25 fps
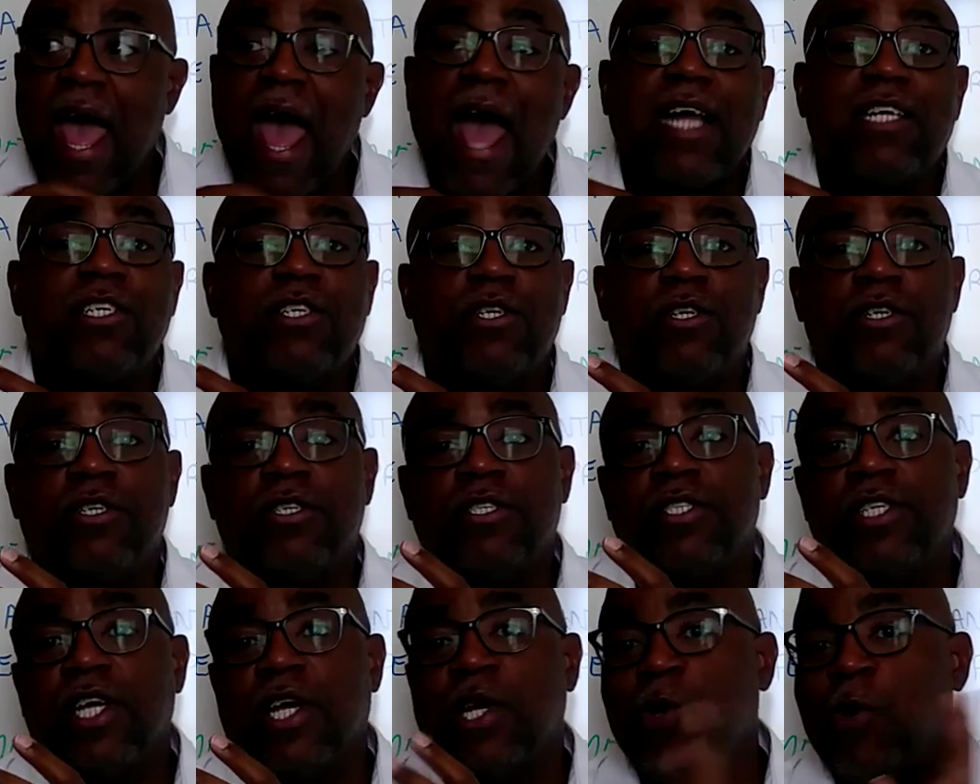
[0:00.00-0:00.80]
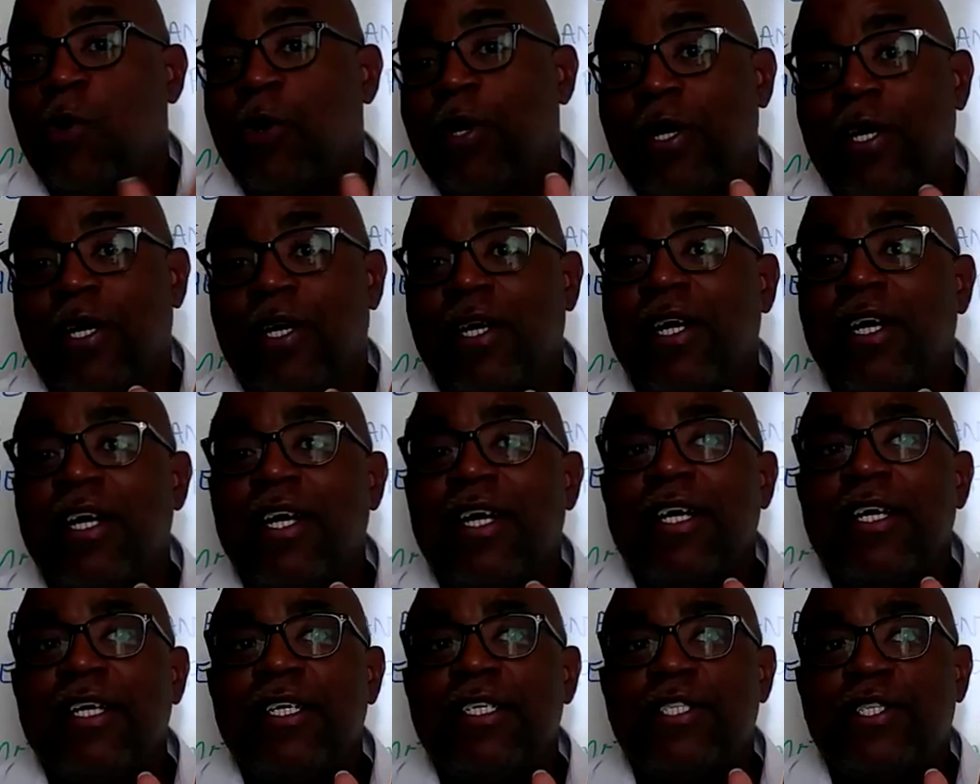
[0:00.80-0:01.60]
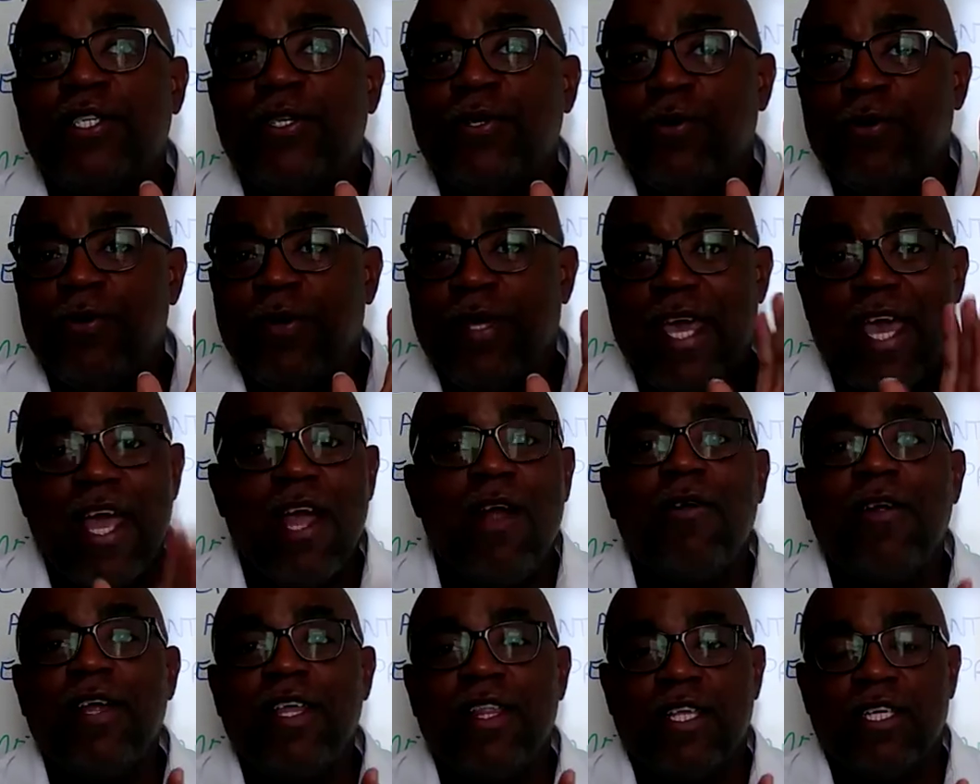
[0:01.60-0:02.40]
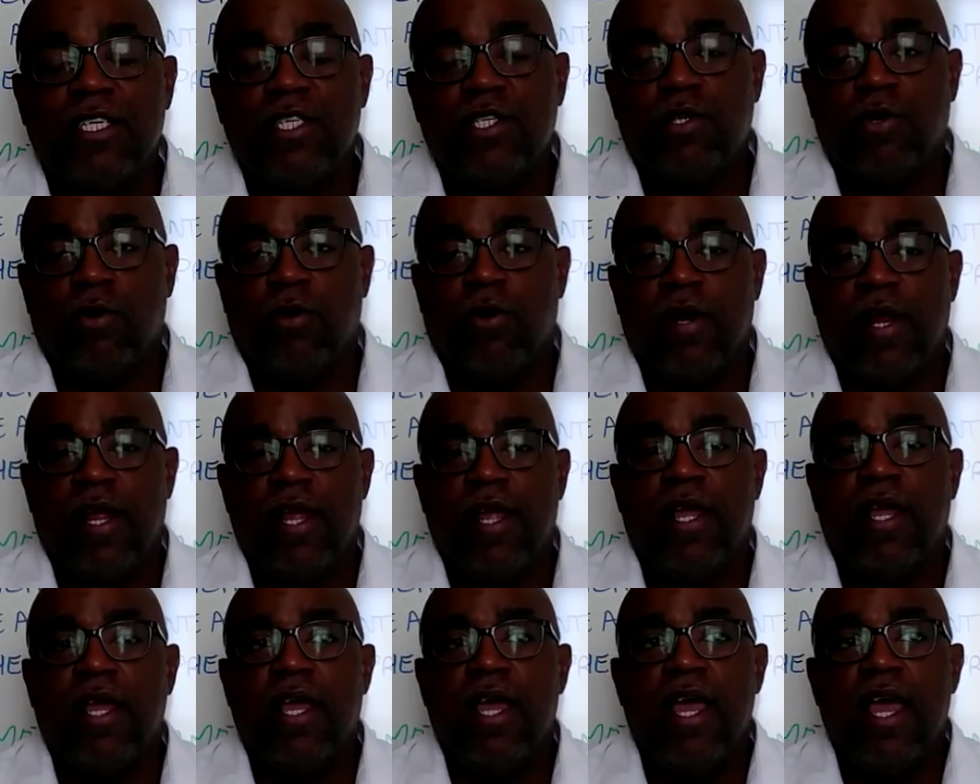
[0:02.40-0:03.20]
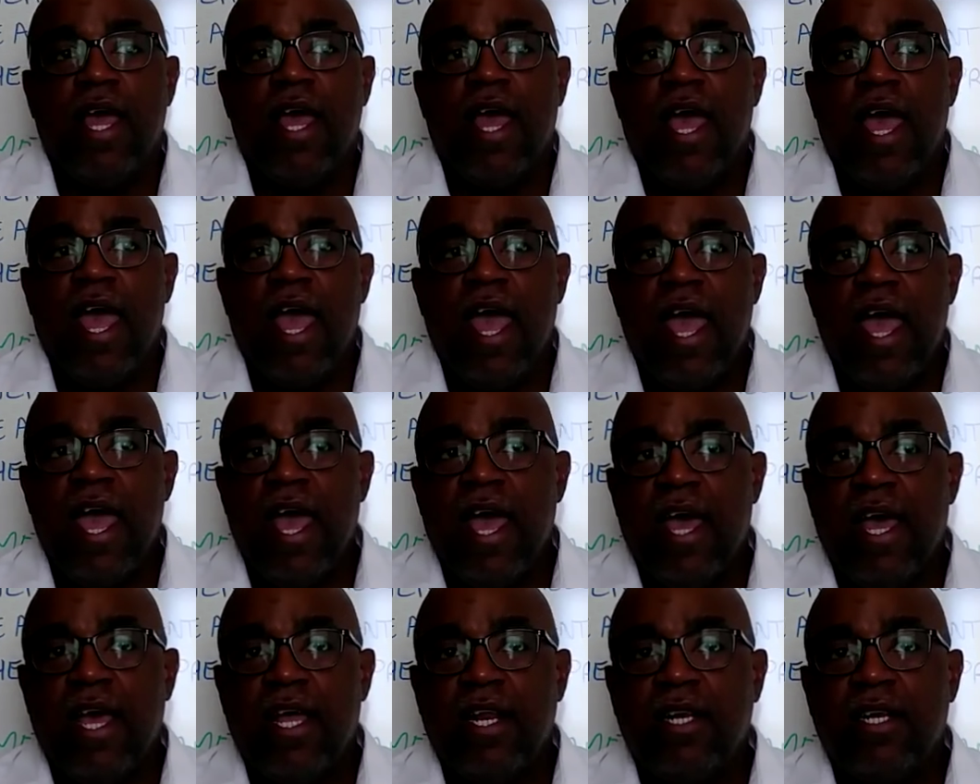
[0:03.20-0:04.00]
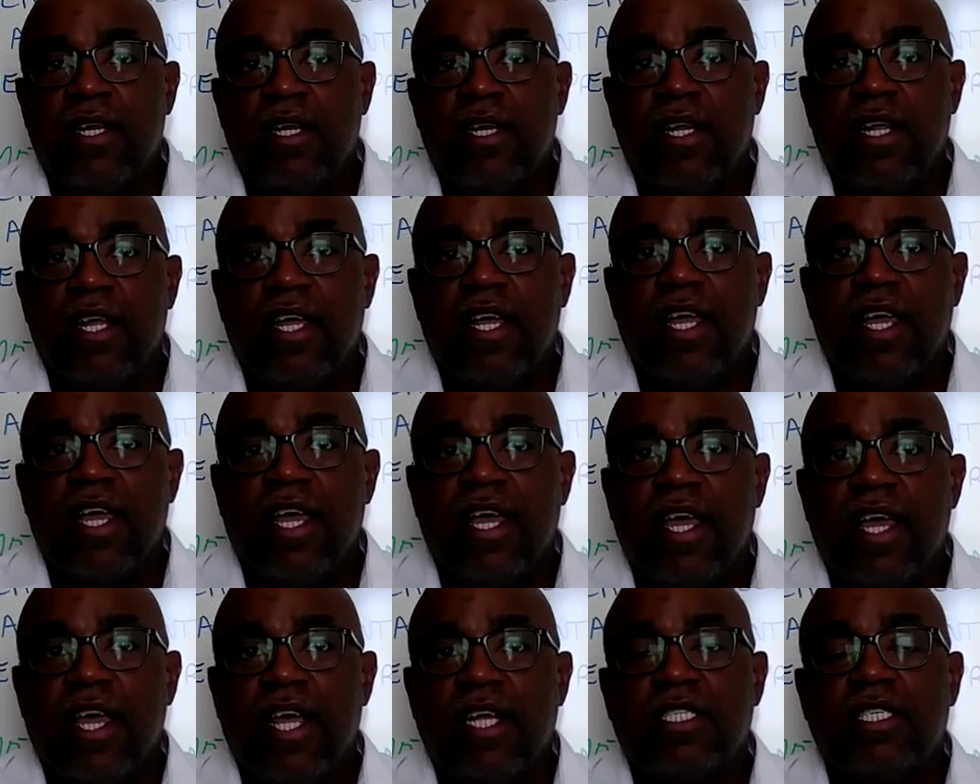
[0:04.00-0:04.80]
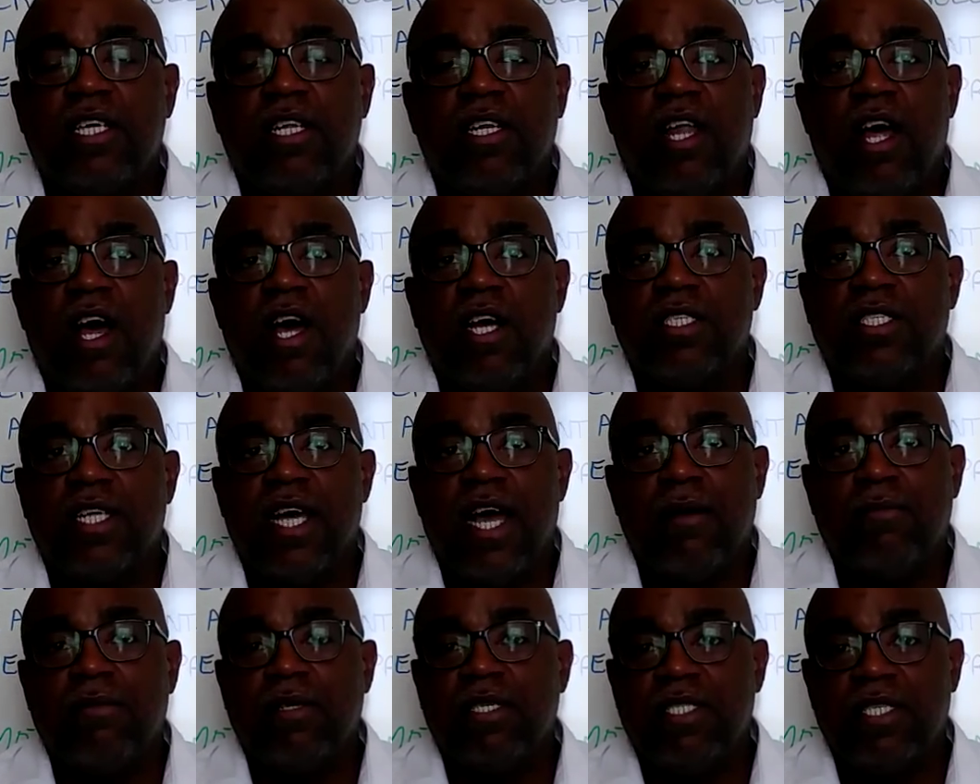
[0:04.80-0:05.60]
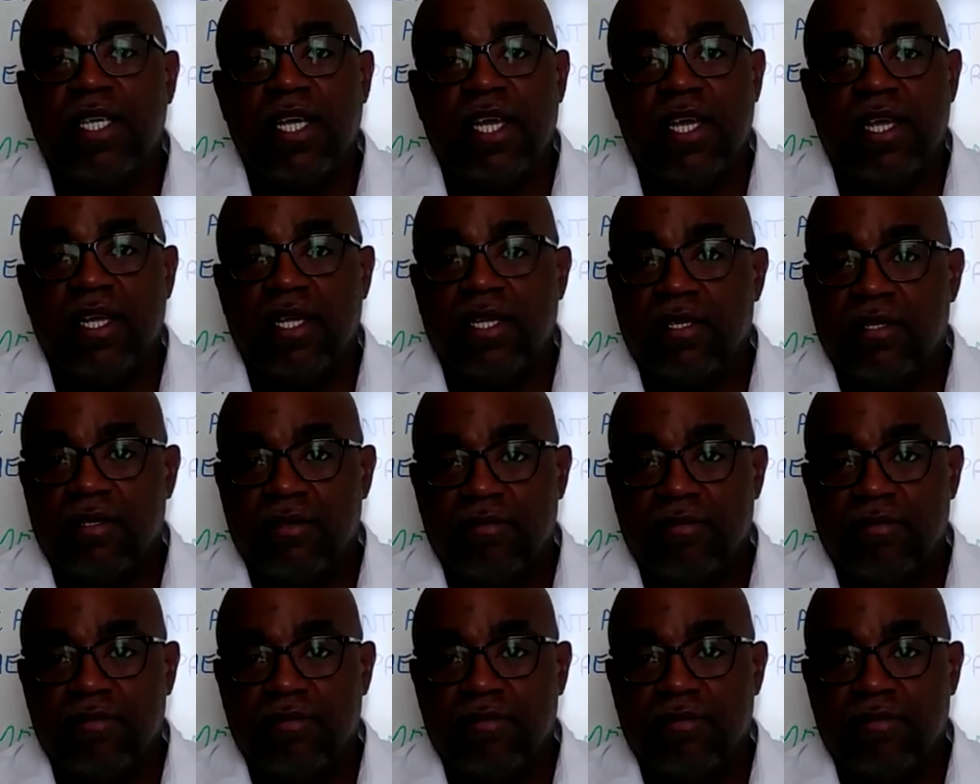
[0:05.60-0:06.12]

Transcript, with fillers: actors in order to carry the story, and it's a long time to sit